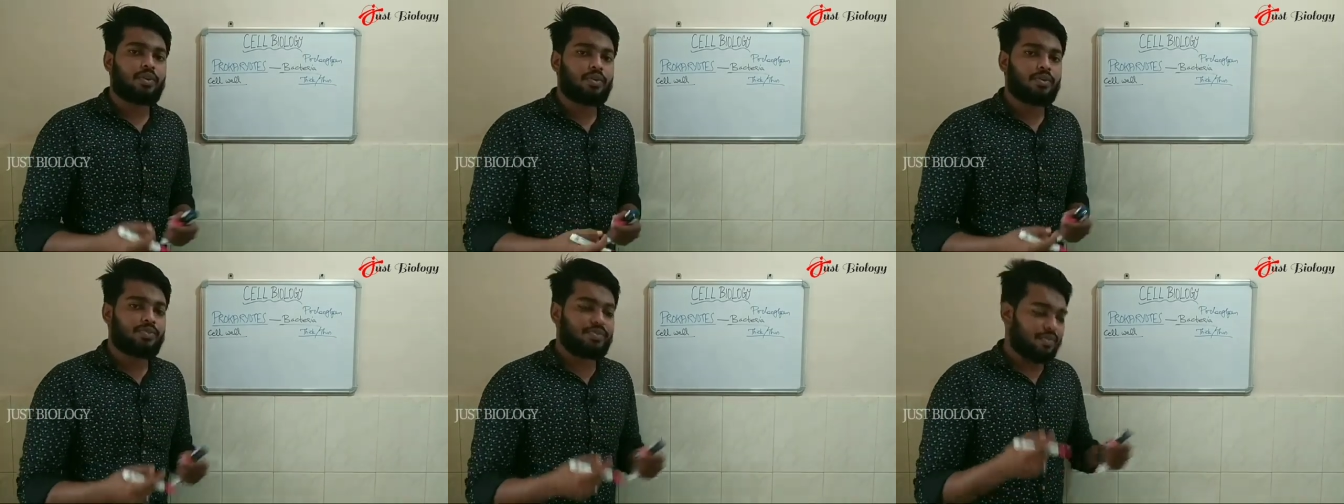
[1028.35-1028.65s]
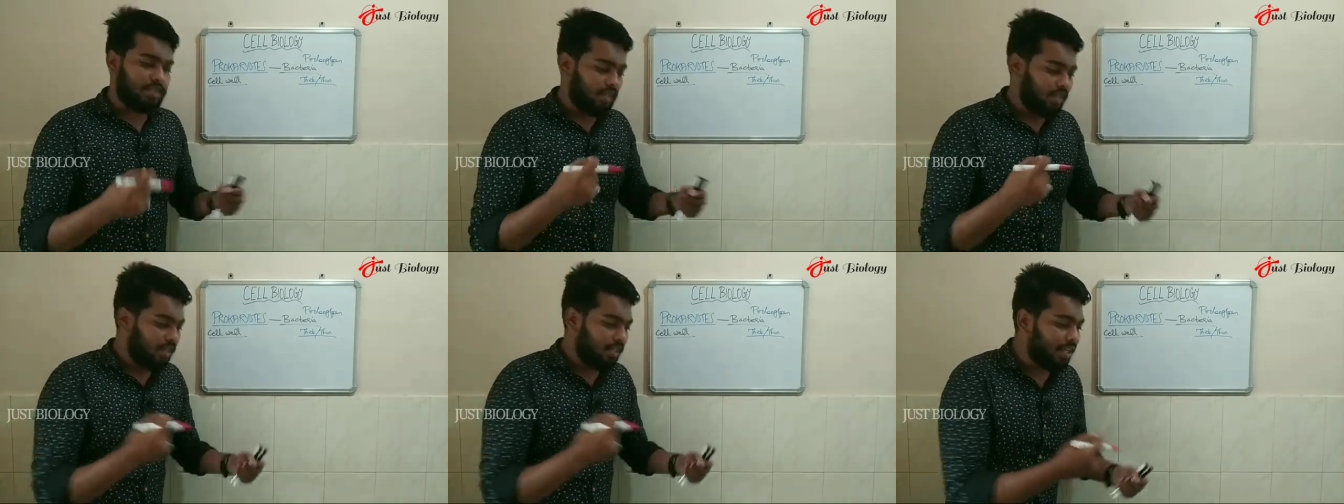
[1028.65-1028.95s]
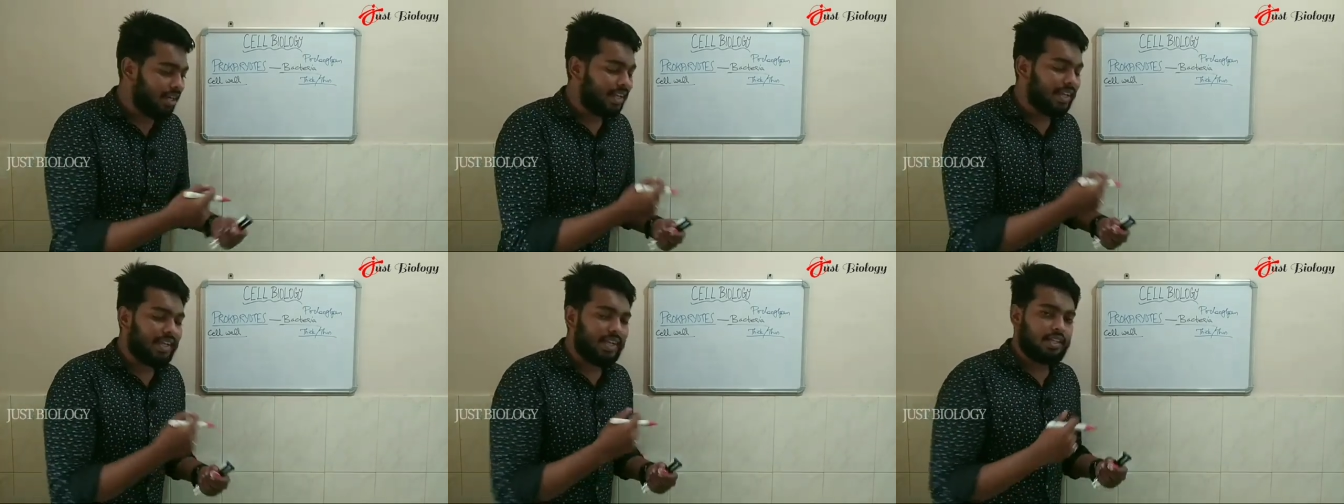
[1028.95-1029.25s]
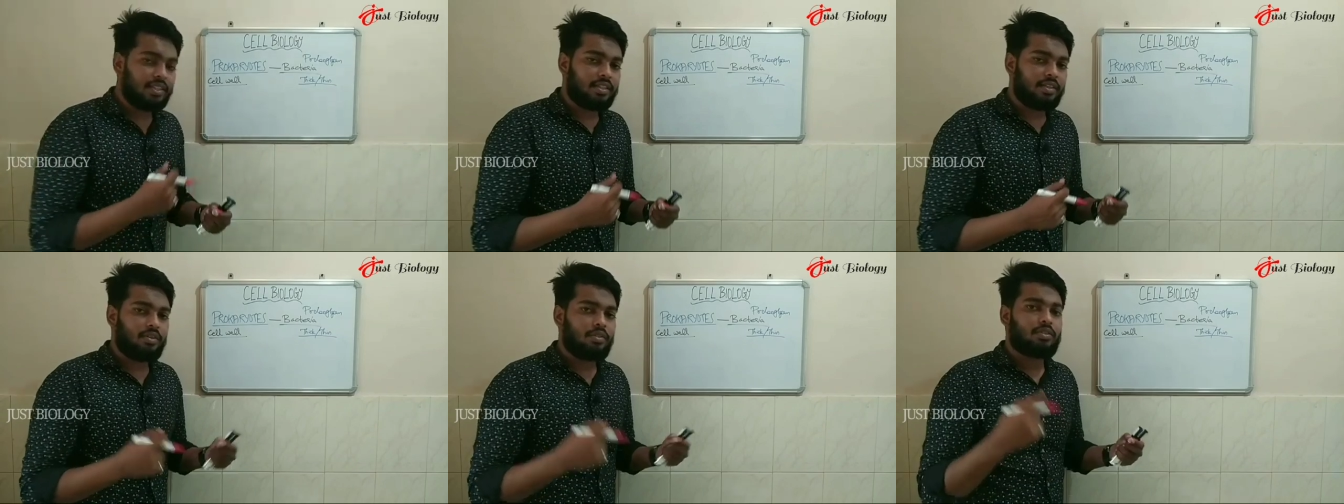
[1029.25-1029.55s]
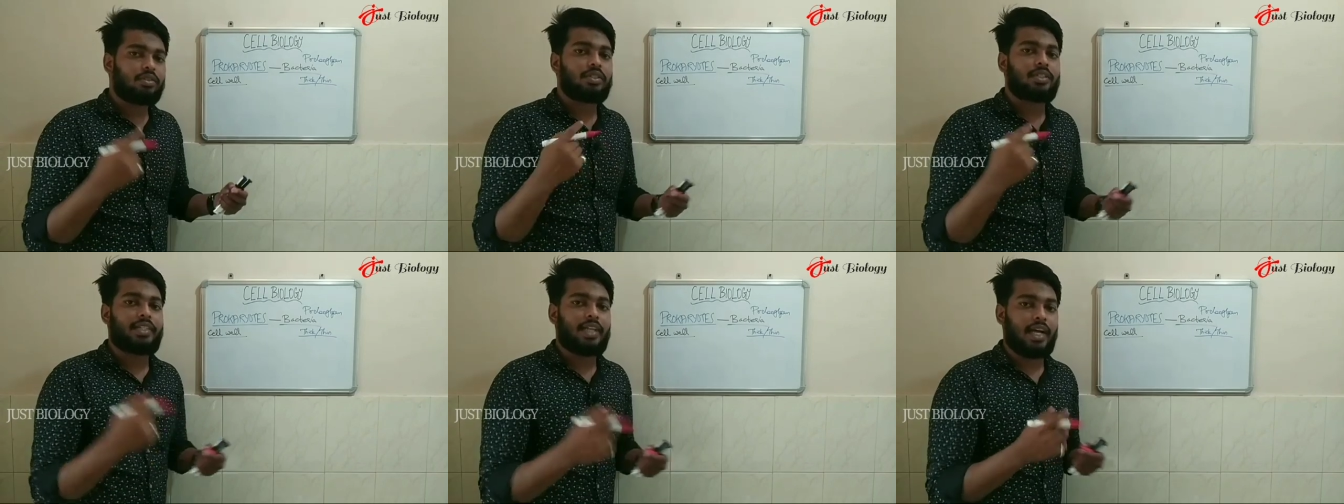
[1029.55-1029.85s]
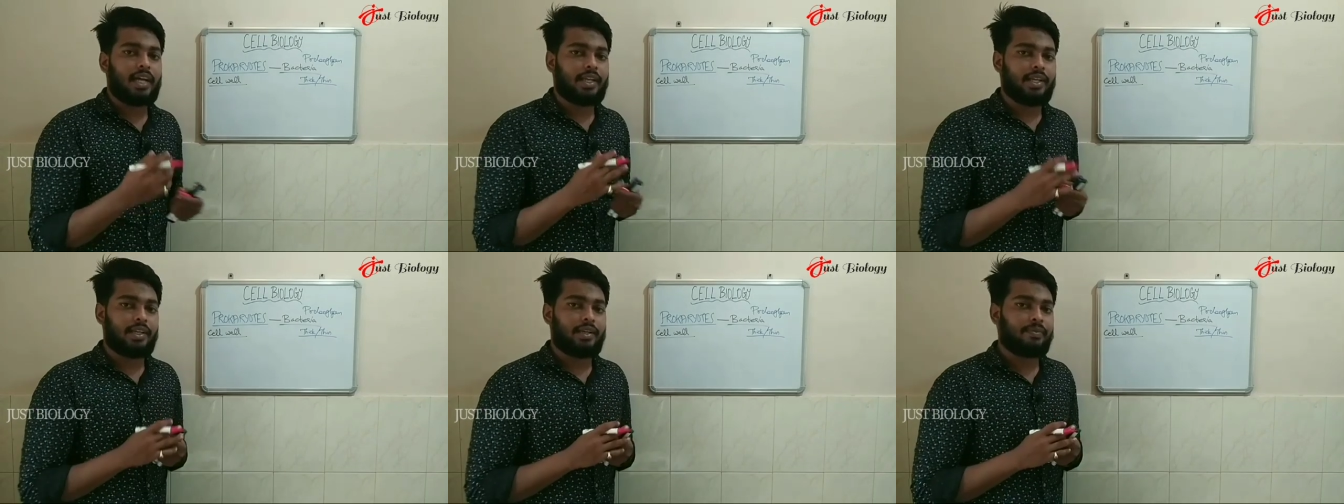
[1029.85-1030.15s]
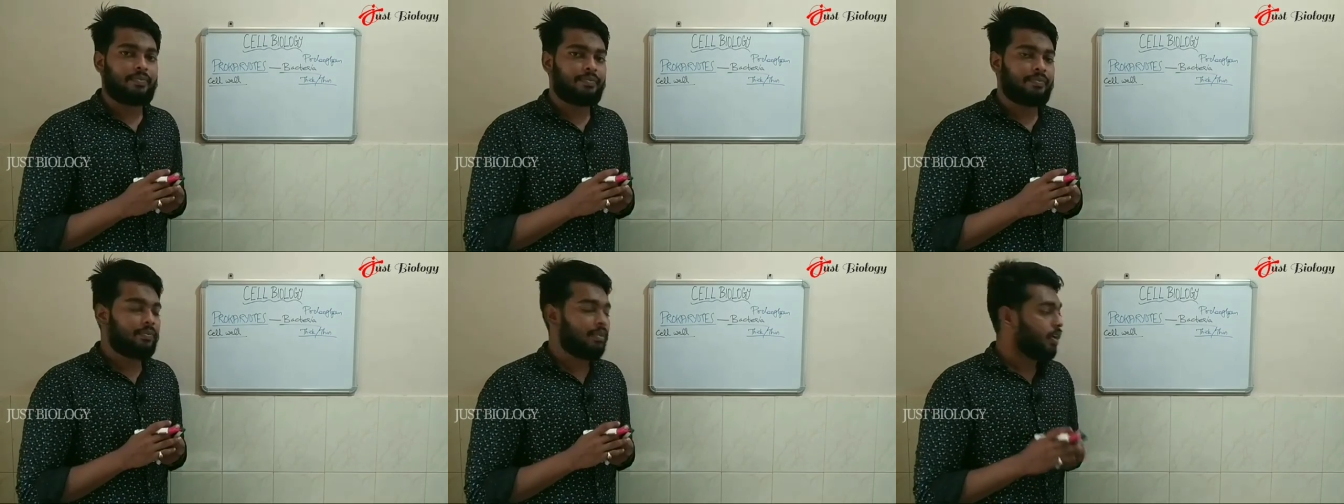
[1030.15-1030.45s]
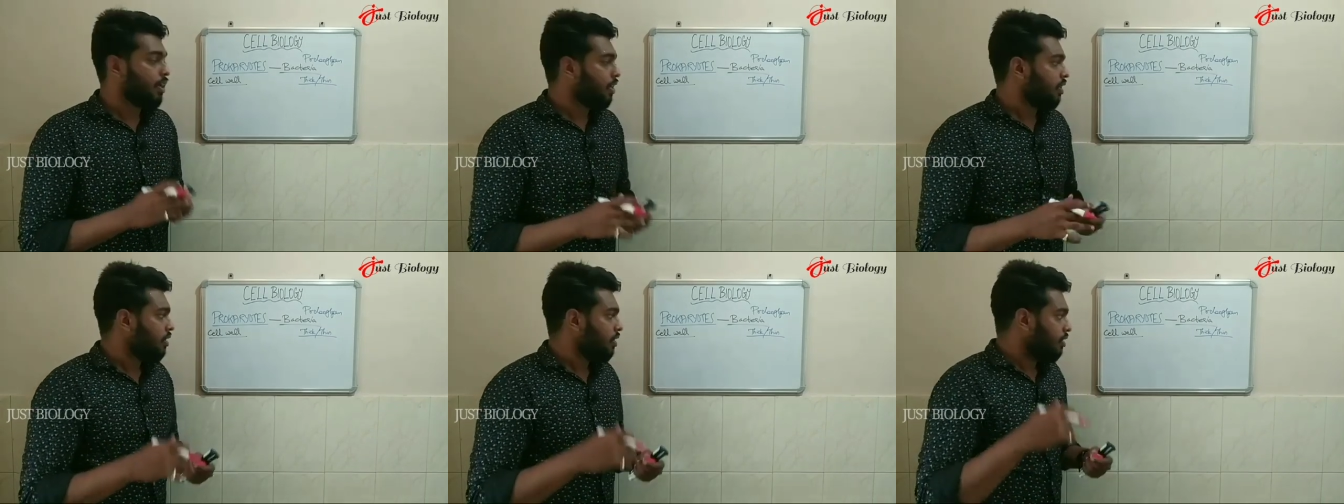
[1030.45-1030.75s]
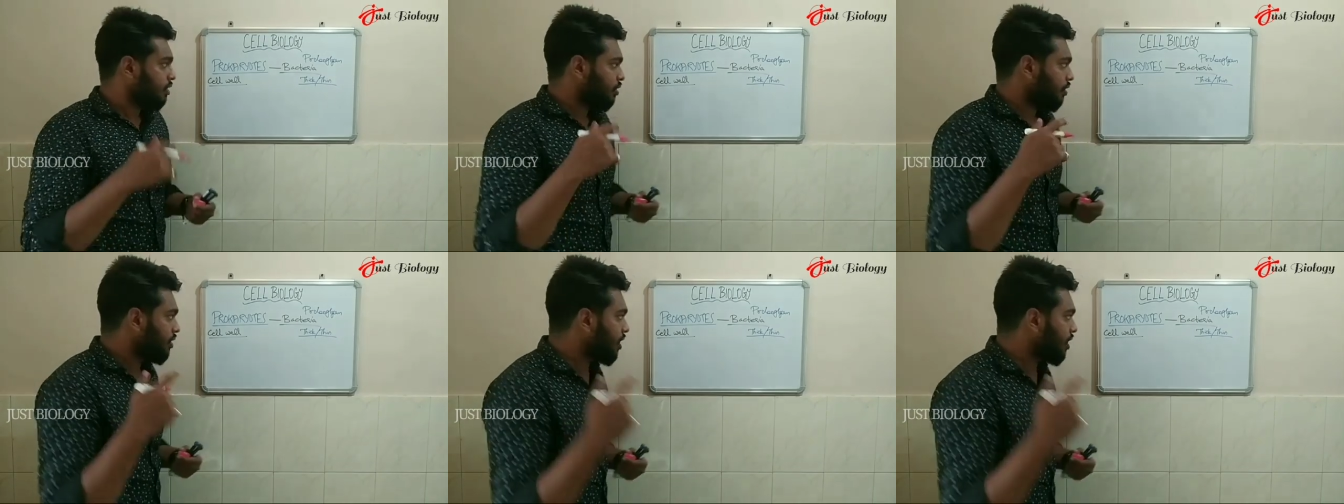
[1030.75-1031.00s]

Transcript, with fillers: of coloring agent or dye. So